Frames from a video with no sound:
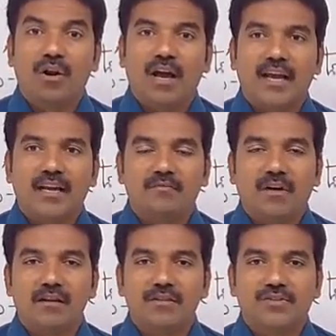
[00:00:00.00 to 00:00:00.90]
All
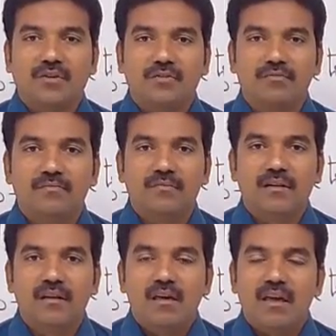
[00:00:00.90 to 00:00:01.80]
eigenvalues of
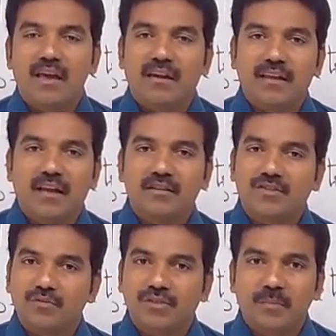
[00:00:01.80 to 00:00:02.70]
a
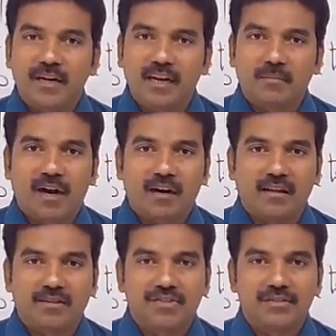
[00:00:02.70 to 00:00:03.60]
real skew
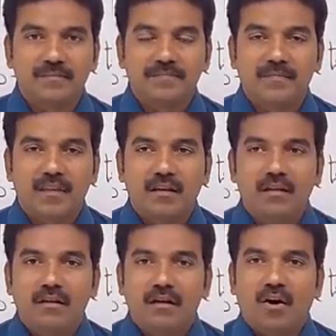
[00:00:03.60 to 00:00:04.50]
symmetric matrix
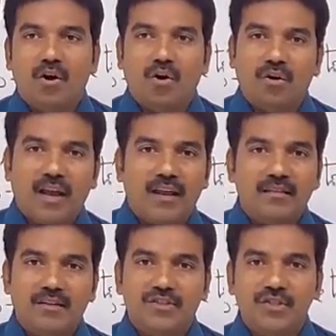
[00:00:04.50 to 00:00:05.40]

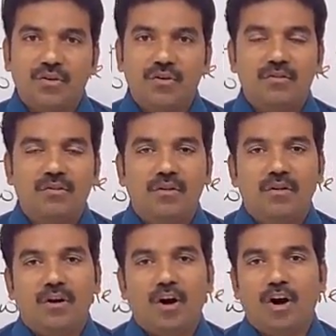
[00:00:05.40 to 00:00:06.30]
are either
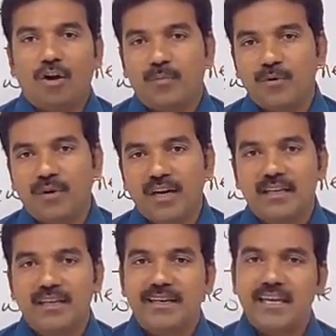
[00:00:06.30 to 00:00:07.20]
0 or
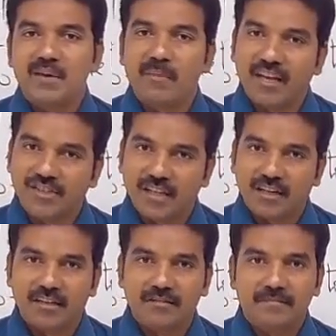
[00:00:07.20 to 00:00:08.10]
purely
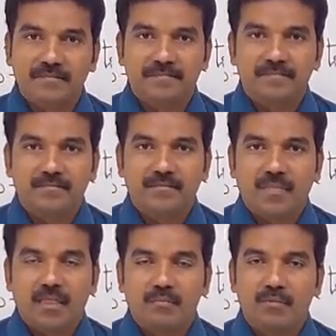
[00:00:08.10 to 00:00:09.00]
imaginary.
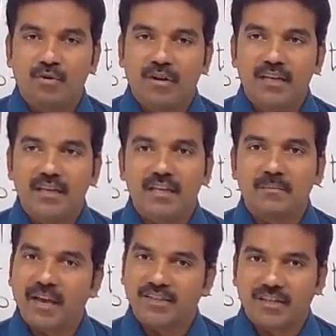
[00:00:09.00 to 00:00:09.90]

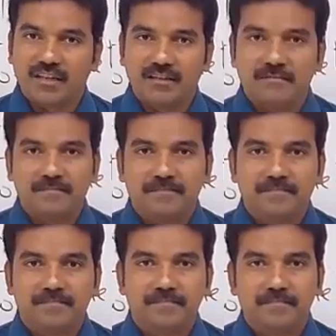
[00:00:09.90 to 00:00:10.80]
Purely
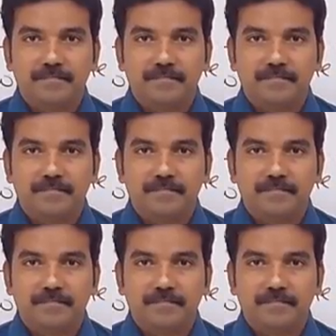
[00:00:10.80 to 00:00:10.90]
imaginary.